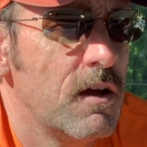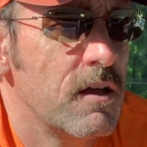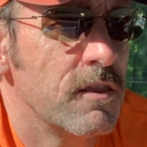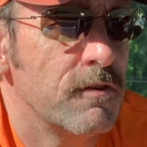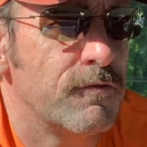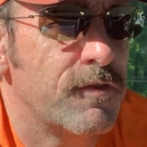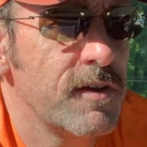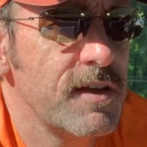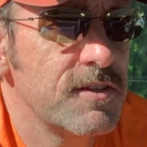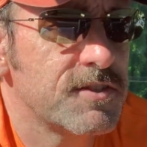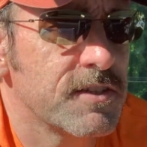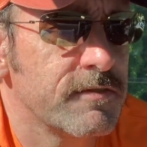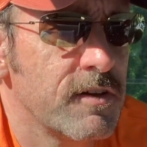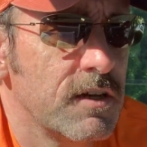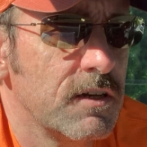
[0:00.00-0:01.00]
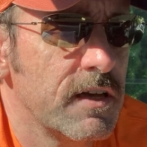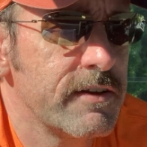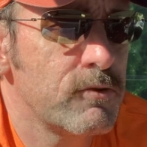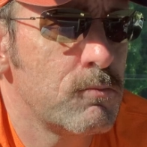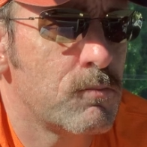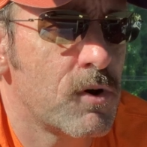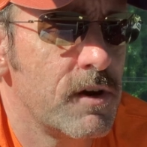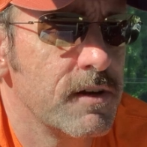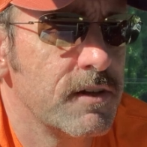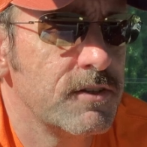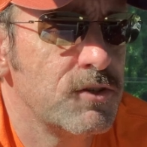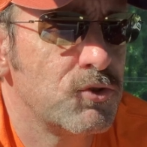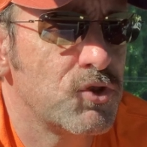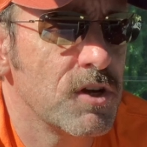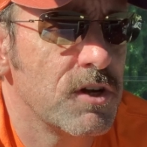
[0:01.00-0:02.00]
The feasts of unleavened bread
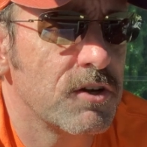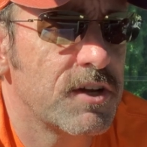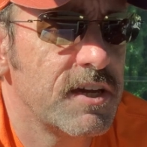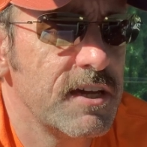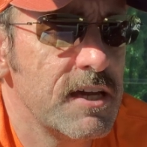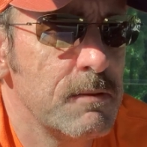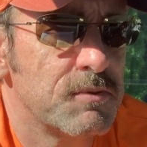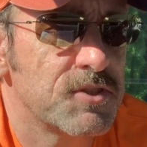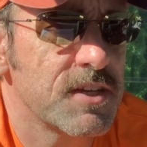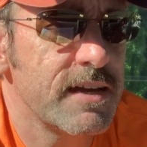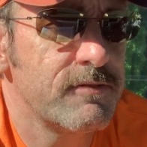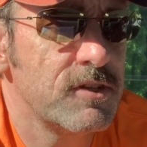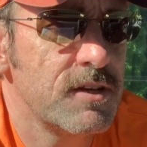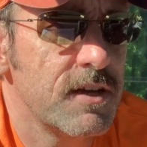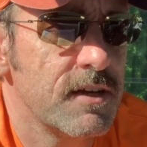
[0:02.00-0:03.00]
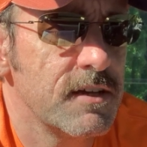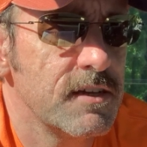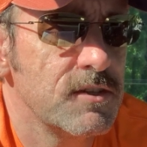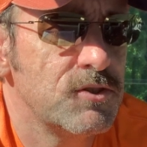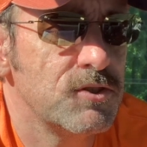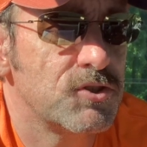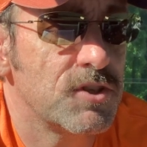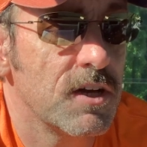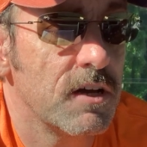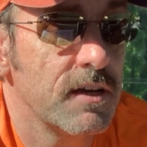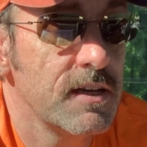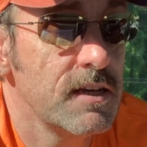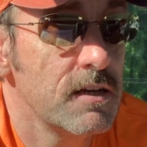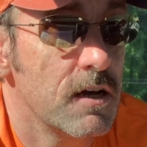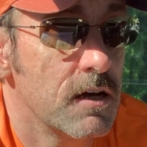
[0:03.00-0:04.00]
you shall keep. Seven days you shall
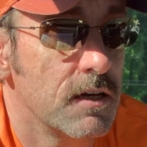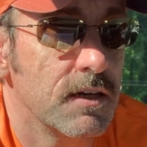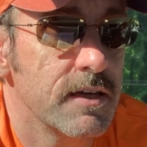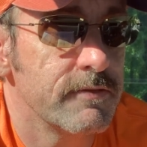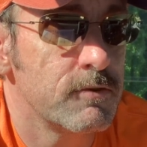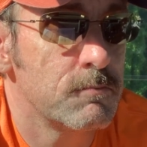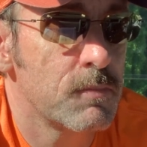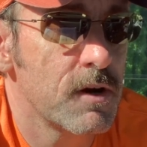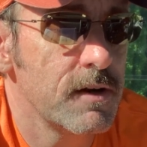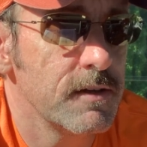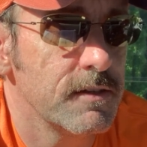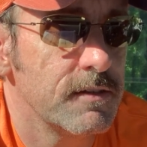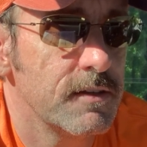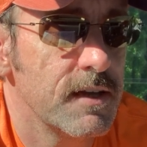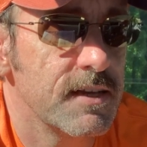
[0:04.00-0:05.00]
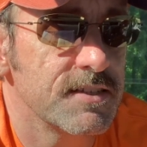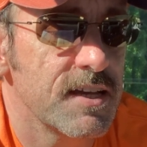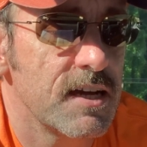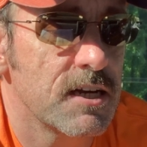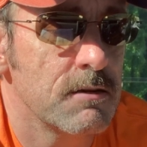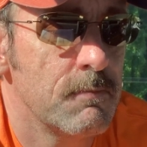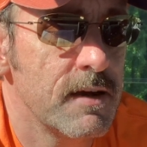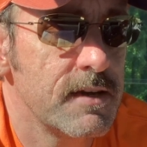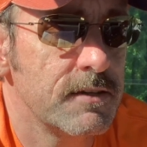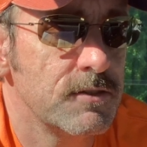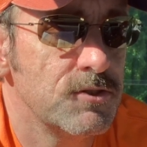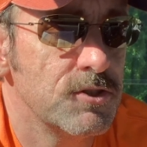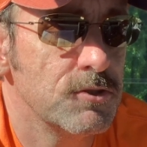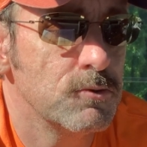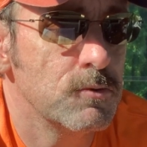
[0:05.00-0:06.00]
eat unleavened bread, as I
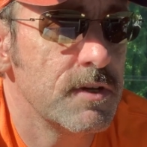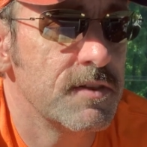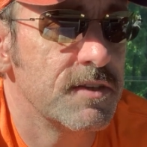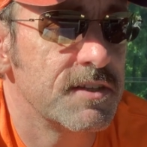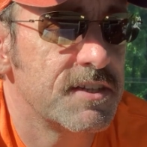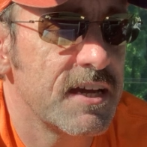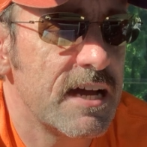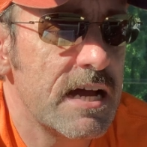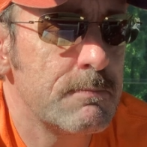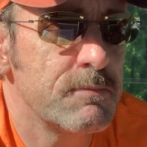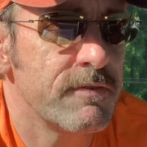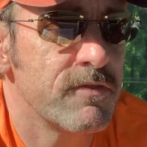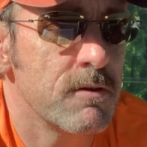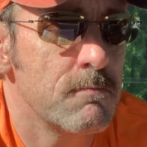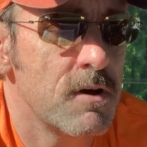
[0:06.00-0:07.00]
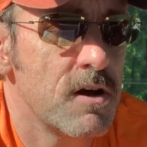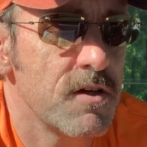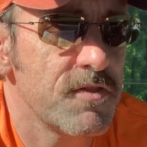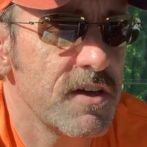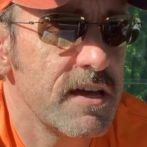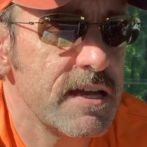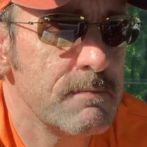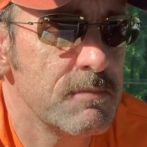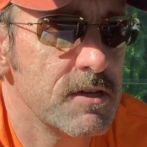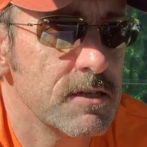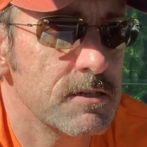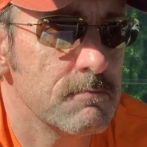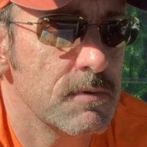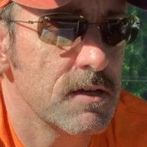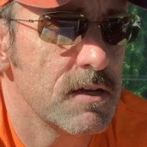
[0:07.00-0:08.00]
commanded you, in the time of the month
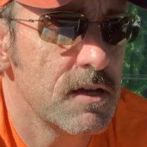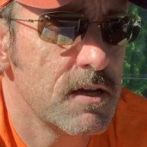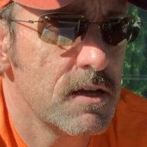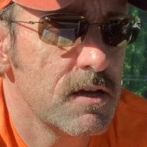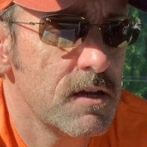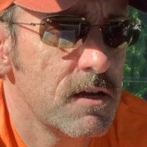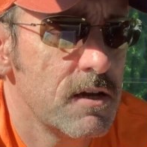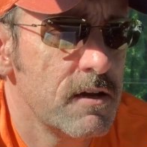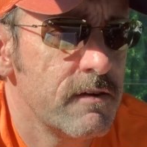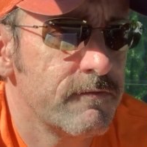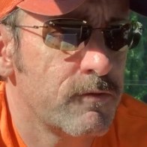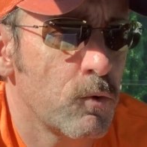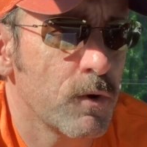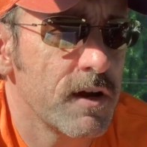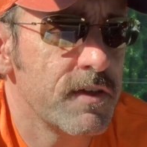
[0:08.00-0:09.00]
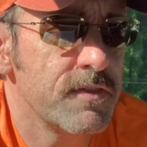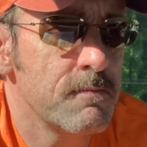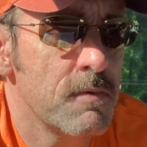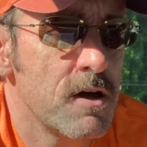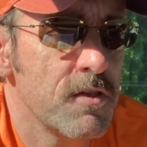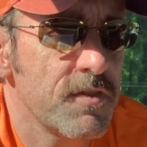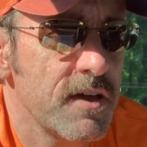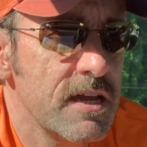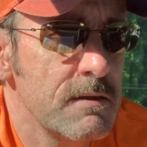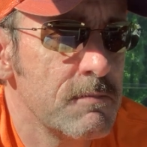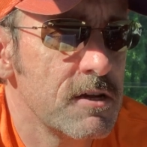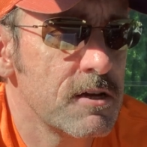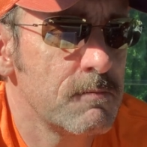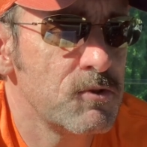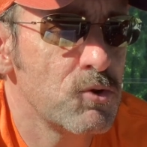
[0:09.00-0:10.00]
Abib. For in the month
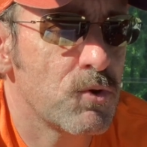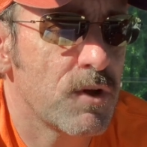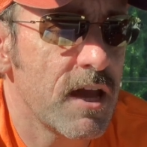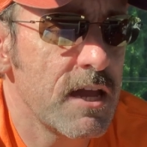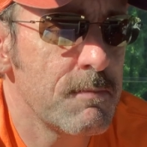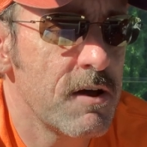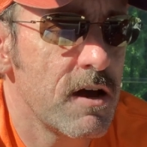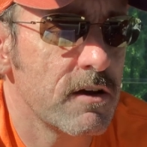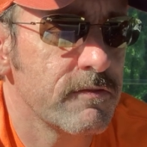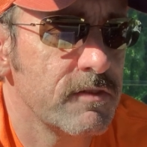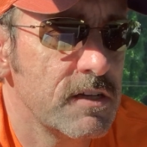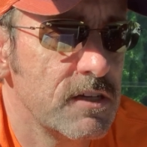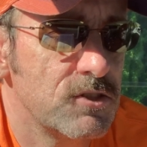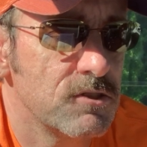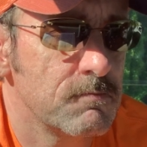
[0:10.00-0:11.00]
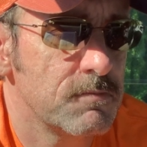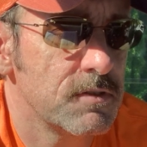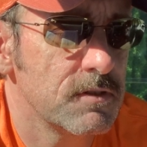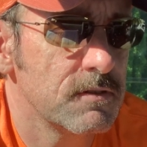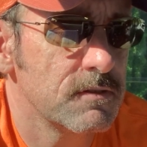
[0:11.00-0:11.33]
Abib you came out of Egypt.